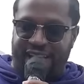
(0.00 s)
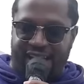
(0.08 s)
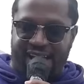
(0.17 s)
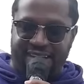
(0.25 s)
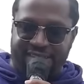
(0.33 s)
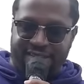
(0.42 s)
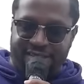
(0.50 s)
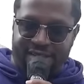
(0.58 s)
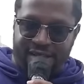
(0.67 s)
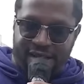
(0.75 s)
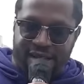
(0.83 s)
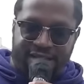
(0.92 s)
says
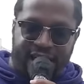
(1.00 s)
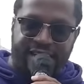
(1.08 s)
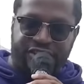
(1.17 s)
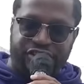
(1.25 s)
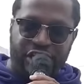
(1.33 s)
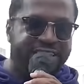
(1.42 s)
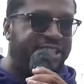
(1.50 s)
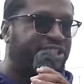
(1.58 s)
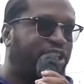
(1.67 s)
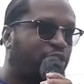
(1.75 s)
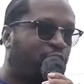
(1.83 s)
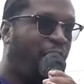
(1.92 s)
that
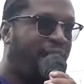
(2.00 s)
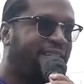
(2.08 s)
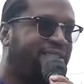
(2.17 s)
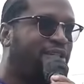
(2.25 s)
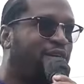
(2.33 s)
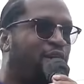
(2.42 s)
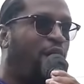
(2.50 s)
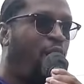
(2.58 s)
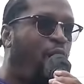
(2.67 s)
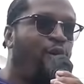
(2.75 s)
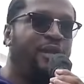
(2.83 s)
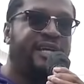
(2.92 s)
Jesus the Christ
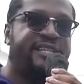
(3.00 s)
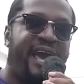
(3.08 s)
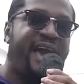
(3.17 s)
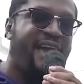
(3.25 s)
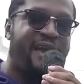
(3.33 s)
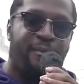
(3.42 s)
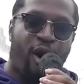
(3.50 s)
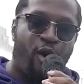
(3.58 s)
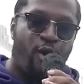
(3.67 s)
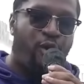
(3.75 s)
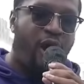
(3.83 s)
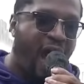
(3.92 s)
only came
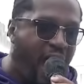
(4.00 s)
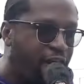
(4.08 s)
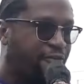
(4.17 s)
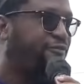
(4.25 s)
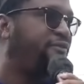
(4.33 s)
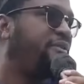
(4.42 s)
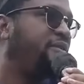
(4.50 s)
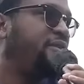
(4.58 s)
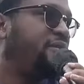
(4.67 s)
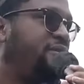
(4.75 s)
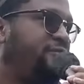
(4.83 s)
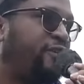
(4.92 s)
on earth
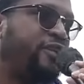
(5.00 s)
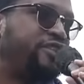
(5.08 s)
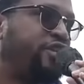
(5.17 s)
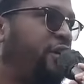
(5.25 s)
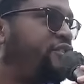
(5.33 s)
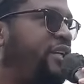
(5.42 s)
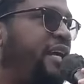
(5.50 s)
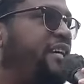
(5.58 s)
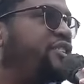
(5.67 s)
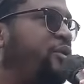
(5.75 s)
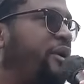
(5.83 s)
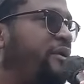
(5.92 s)
for the children of
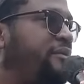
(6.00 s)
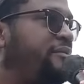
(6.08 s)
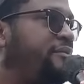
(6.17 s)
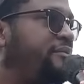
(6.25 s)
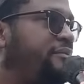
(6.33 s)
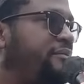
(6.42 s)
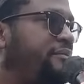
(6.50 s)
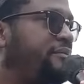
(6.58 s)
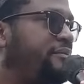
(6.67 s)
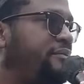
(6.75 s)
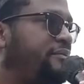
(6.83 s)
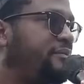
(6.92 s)
Israel. That's
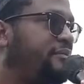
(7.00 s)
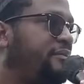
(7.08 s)
right.